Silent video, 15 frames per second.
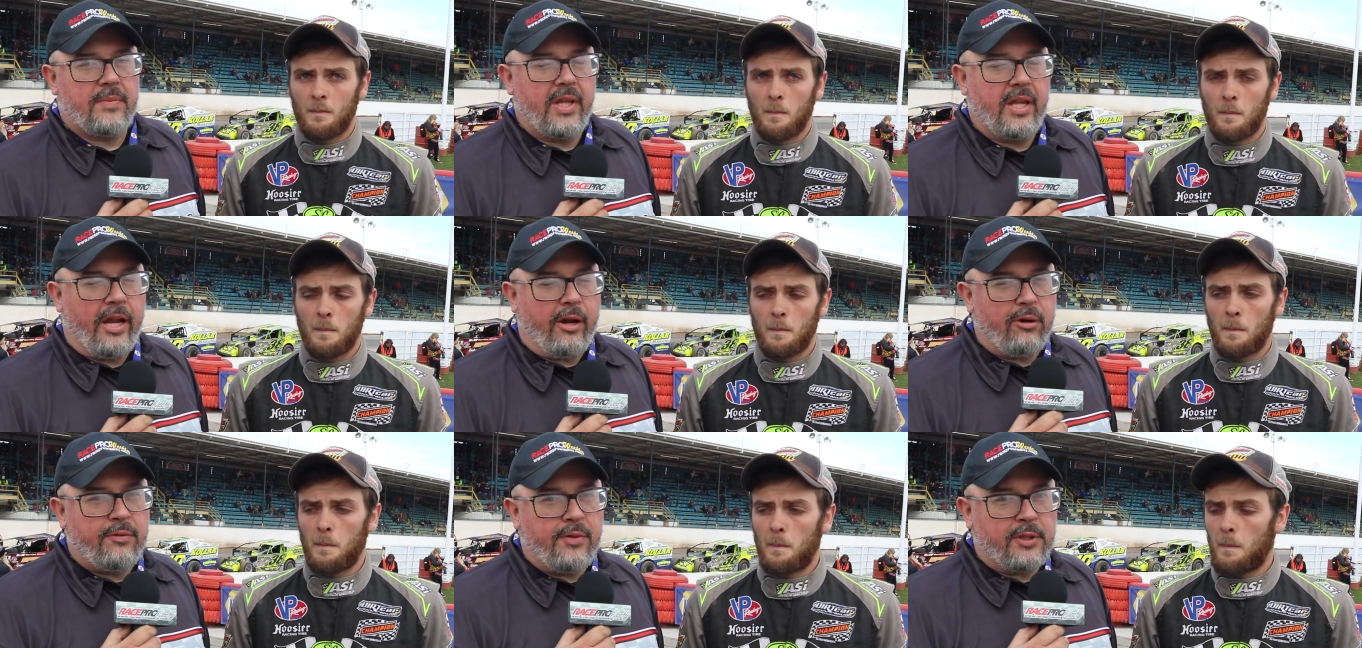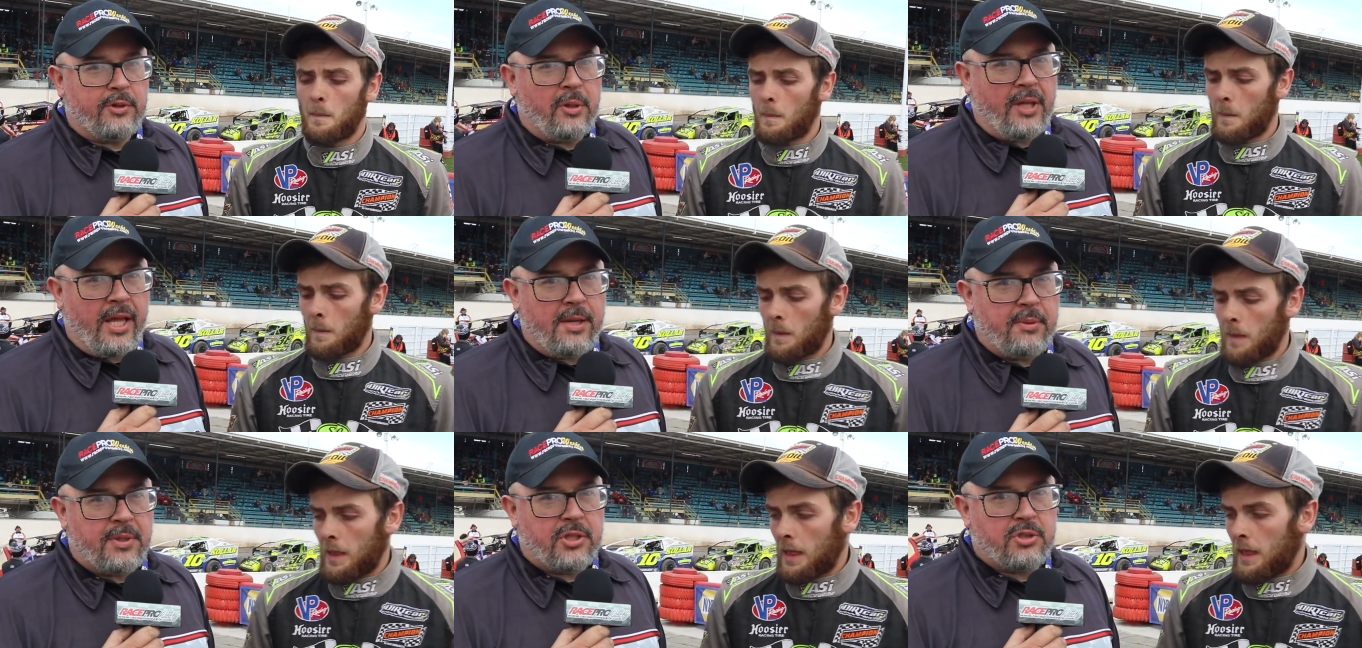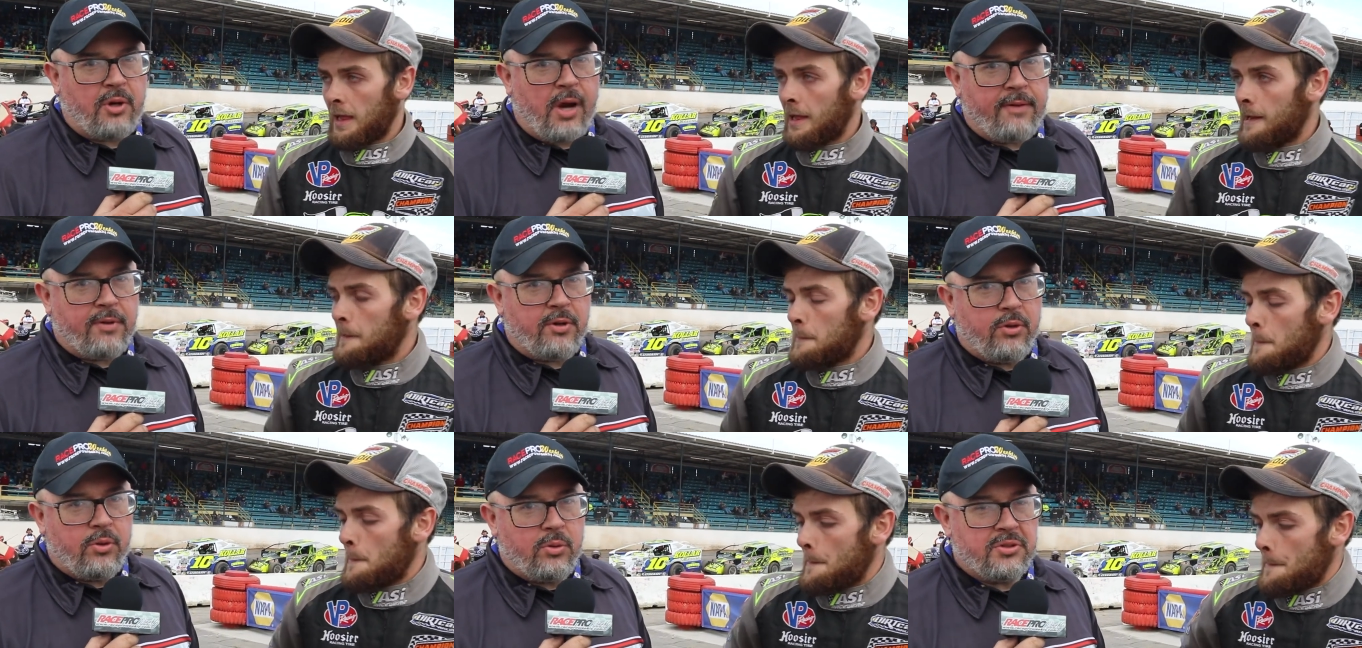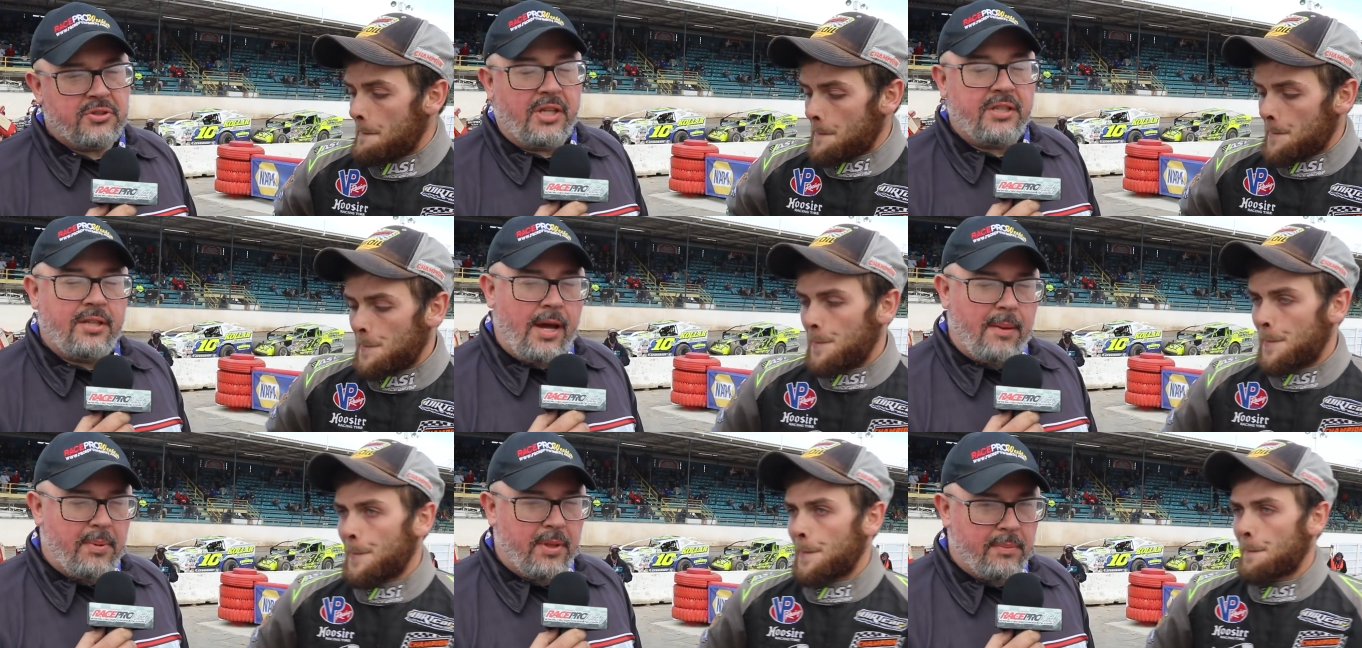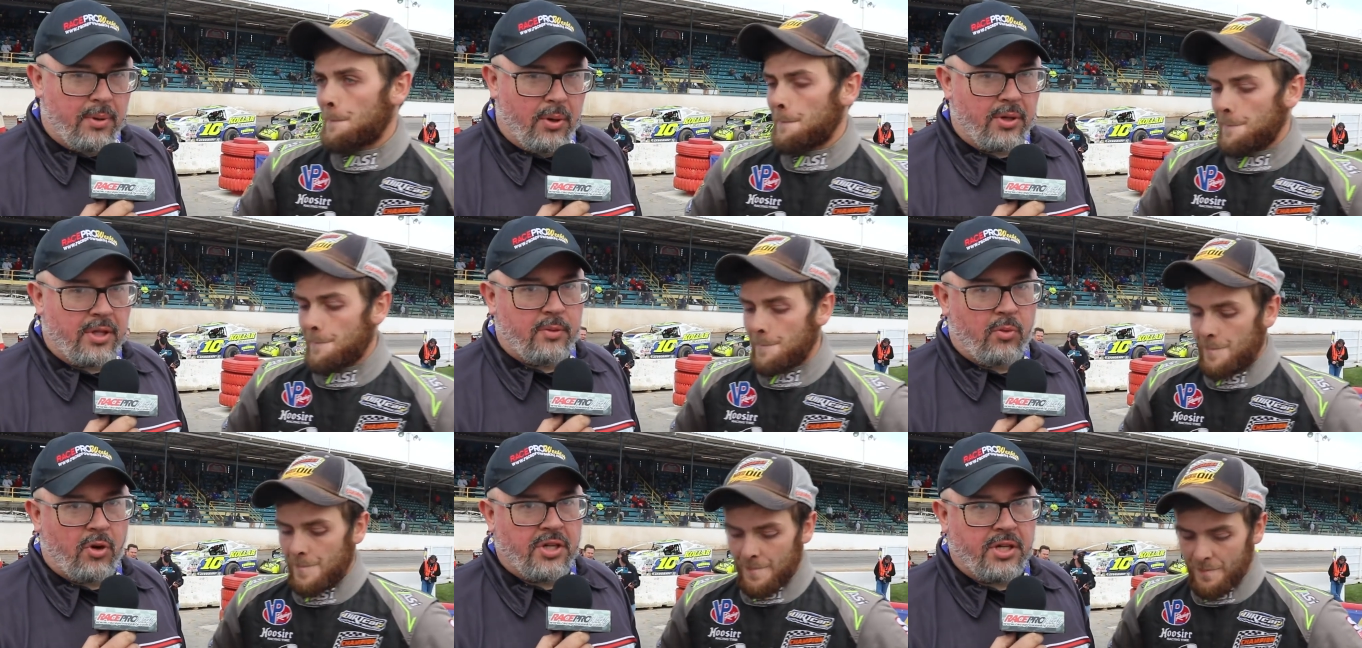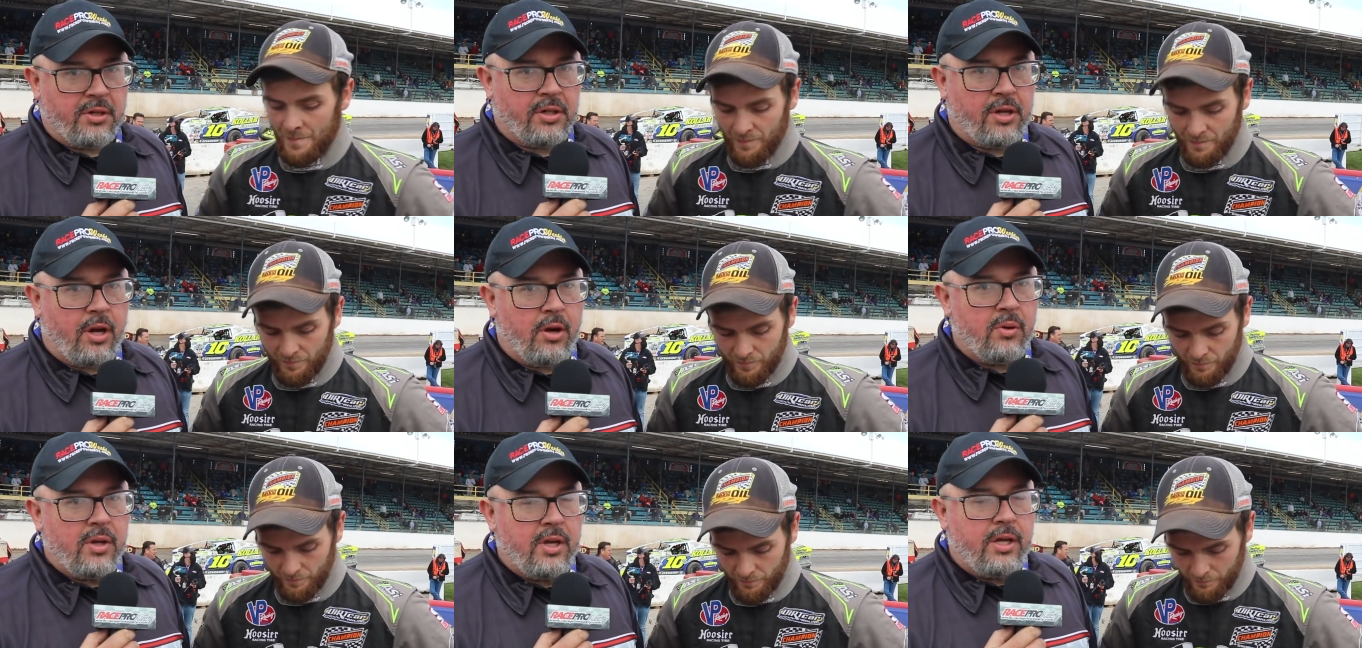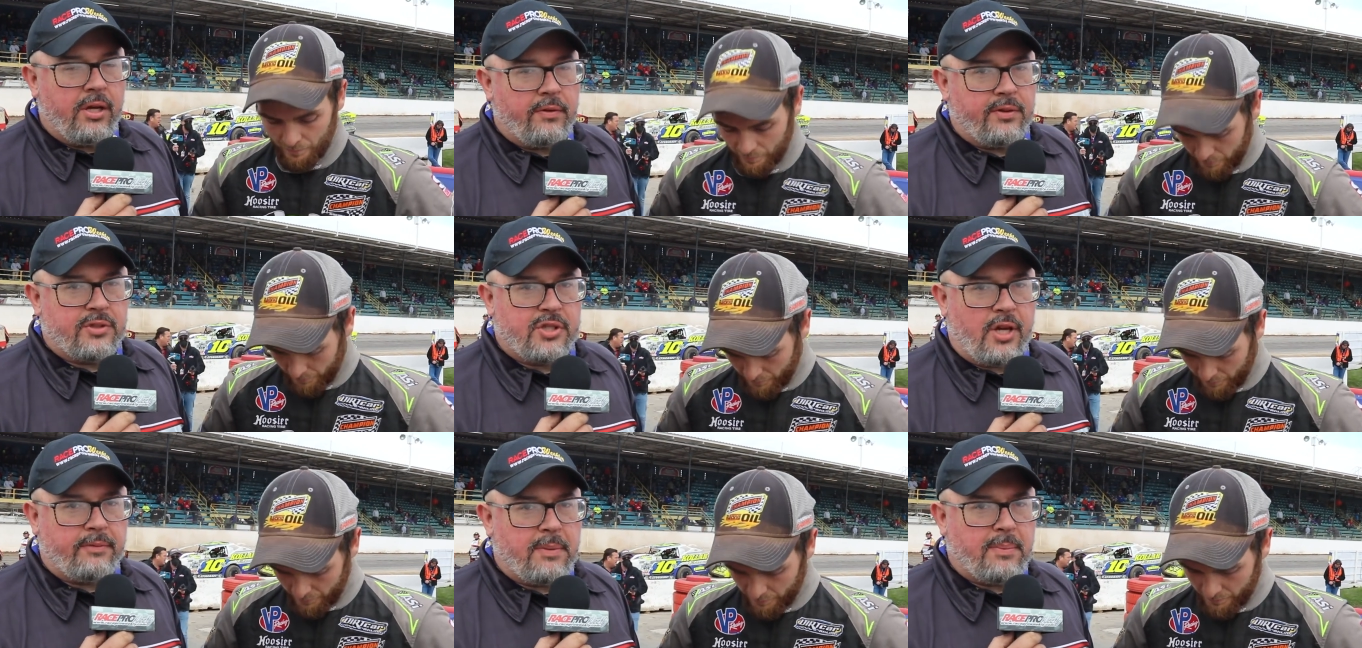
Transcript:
Speaker 1: Here in Victory Lane with a driver who was on top of the podium one year ago. Here's the Chevy